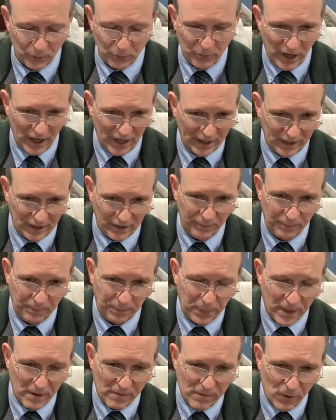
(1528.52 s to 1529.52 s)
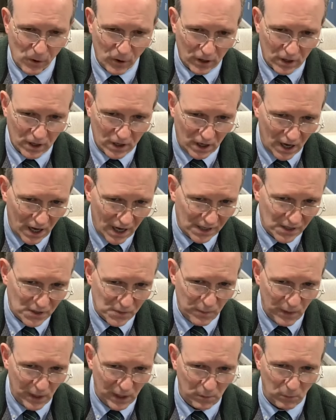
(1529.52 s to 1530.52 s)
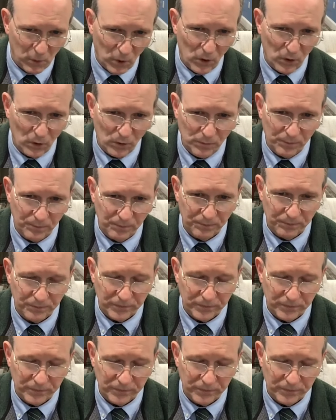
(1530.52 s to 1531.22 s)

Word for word: But for God's people,